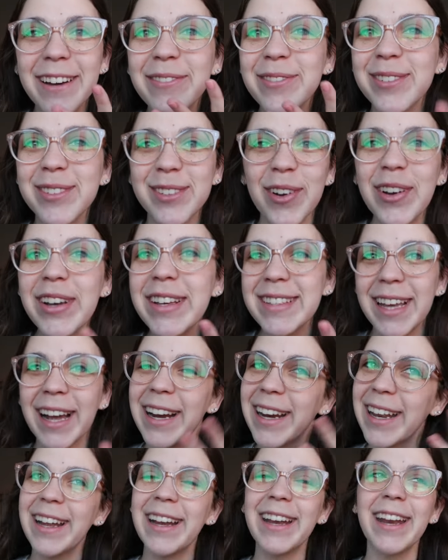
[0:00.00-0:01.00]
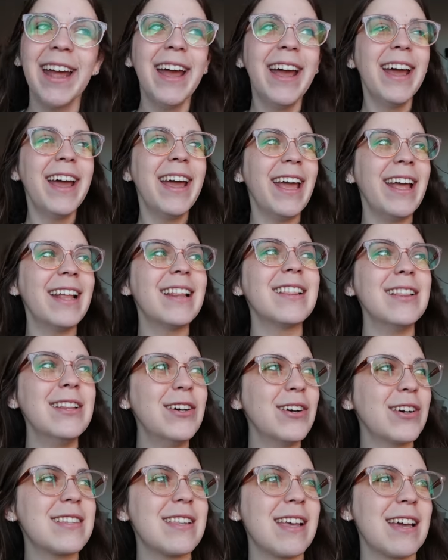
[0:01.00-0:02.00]
I'm so excited. It
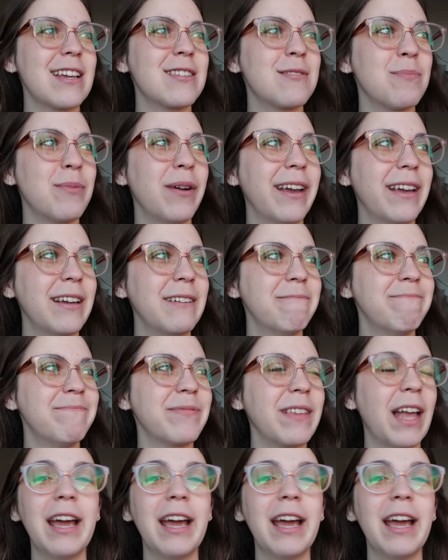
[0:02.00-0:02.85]
looks like spring.